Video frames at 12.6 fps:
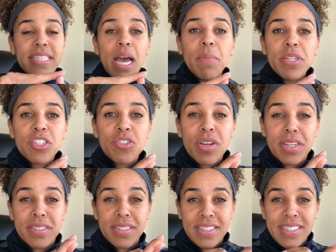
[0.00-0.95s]

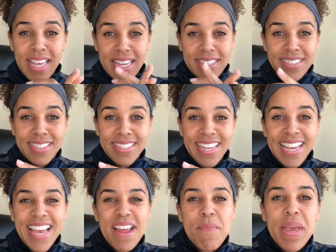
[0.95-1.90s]
demonstrated success
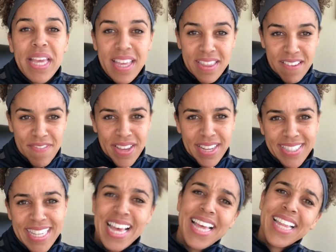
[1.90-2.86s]
in making the fix.